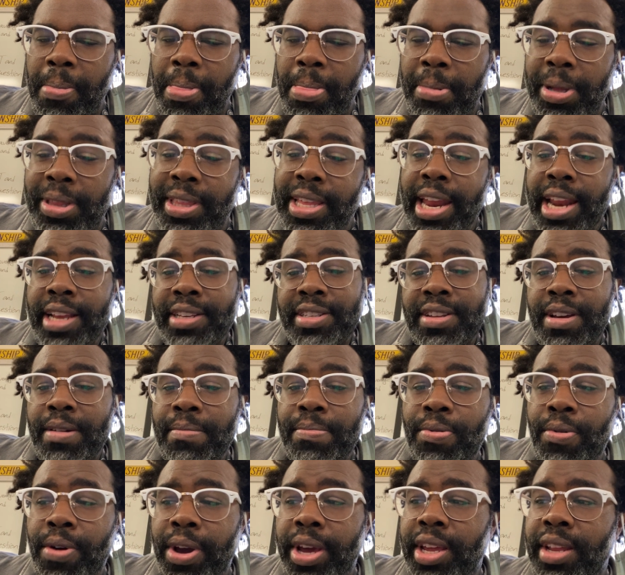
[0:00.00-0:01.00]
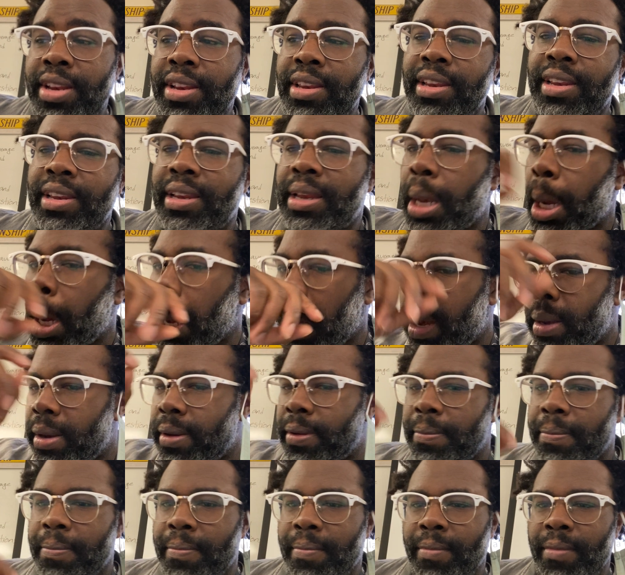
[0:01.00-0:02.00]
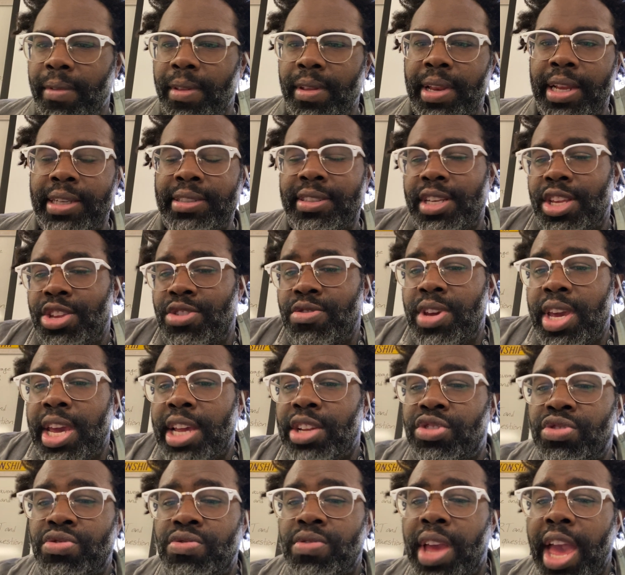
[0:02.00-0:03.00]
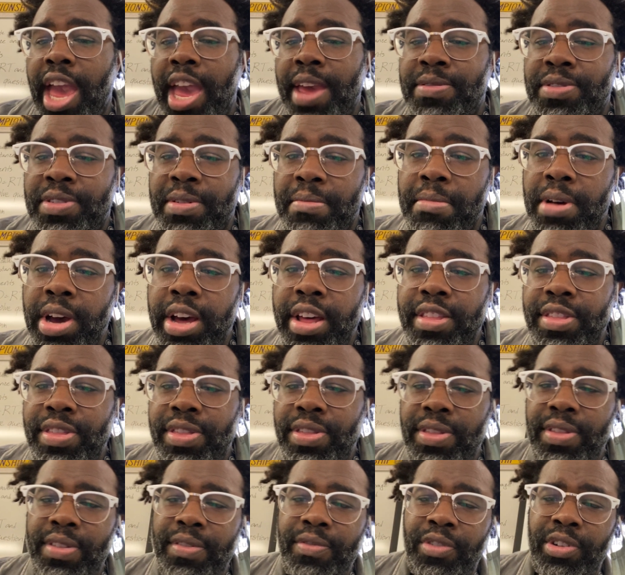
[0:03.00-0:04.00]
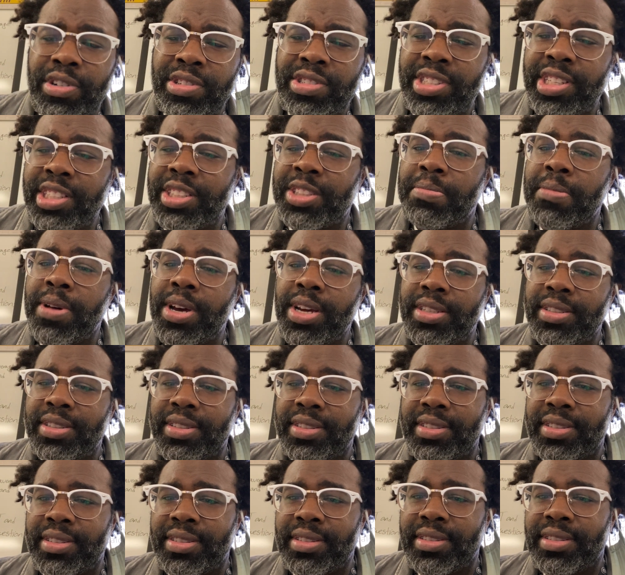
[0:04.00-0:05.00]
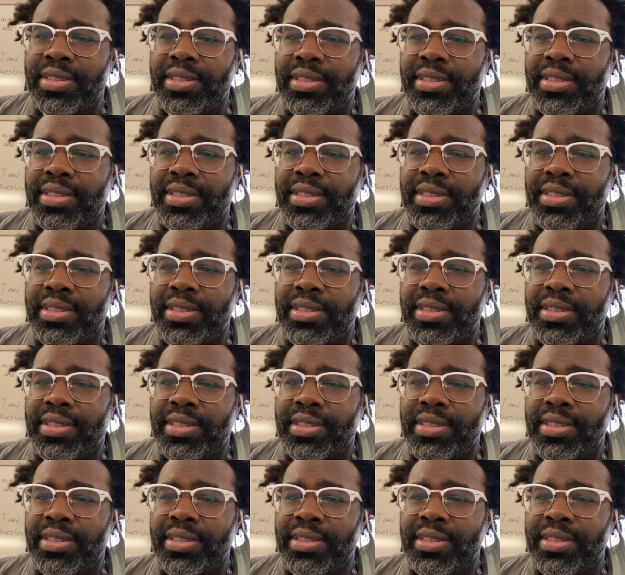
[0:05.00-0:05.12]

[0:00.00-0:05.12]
But then at some point, let's say you get 2 games a month for 6 months.